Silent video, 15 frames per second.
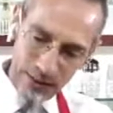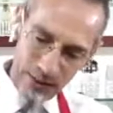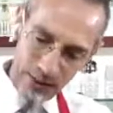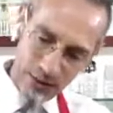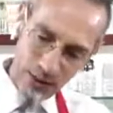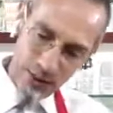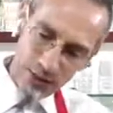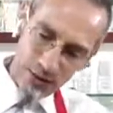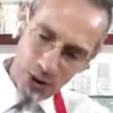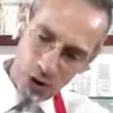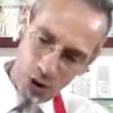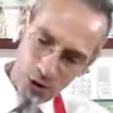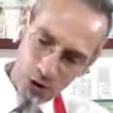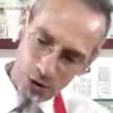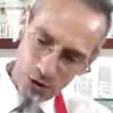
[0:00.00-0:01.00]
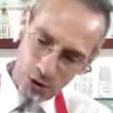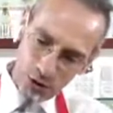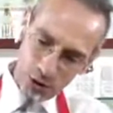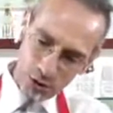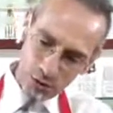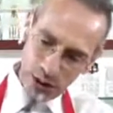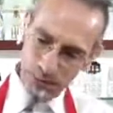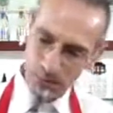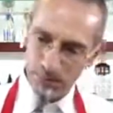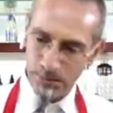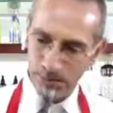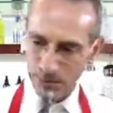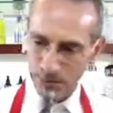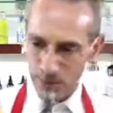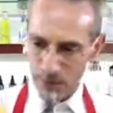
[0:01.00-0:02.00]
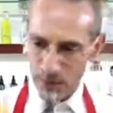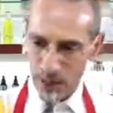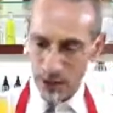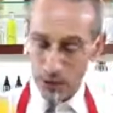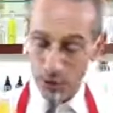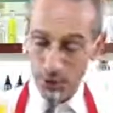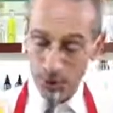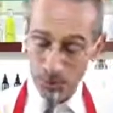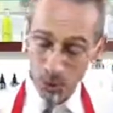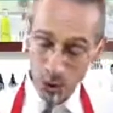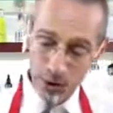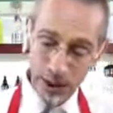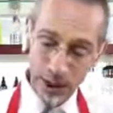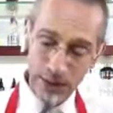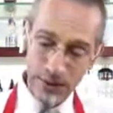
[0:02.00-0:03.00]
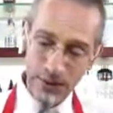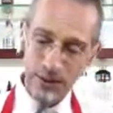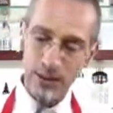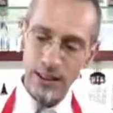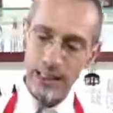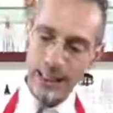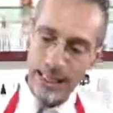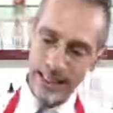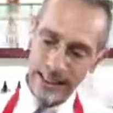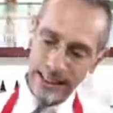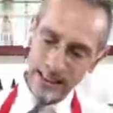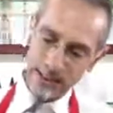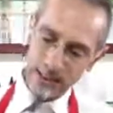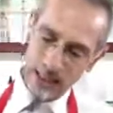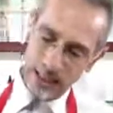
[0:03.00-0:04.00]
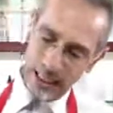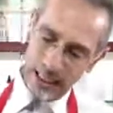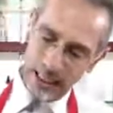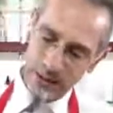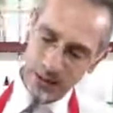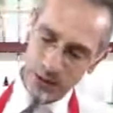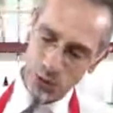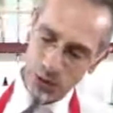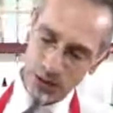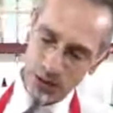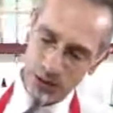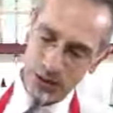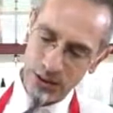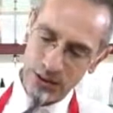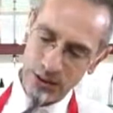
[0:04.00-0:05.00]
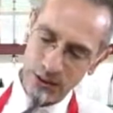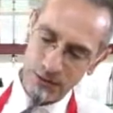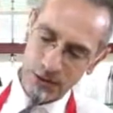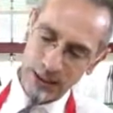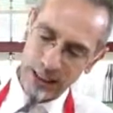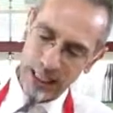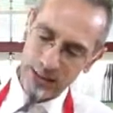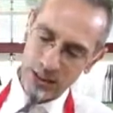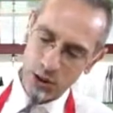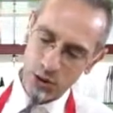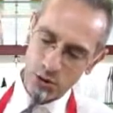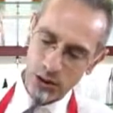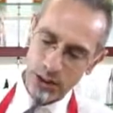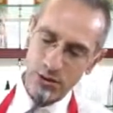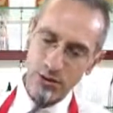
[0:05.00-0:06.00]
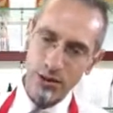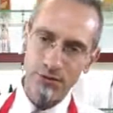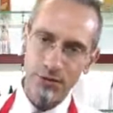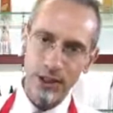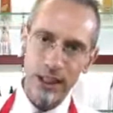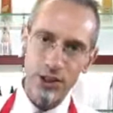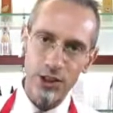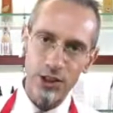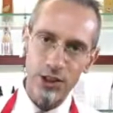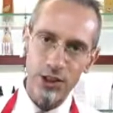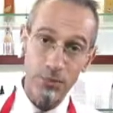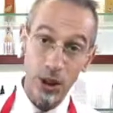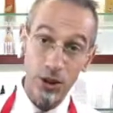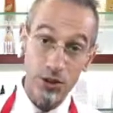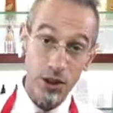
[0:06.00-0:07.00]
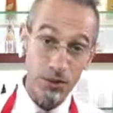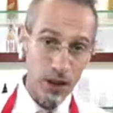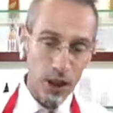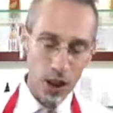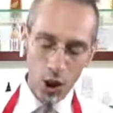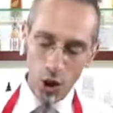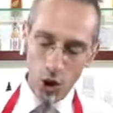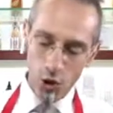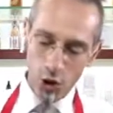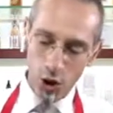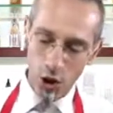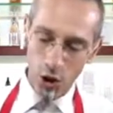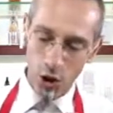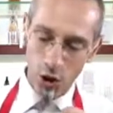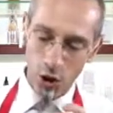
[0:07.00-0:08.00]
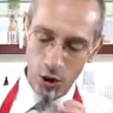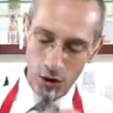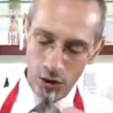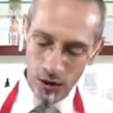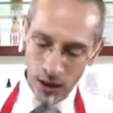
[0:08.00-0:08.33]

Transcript: because also the rim, if you put this against the light, you will see the difference has a great reflection at the bottom. So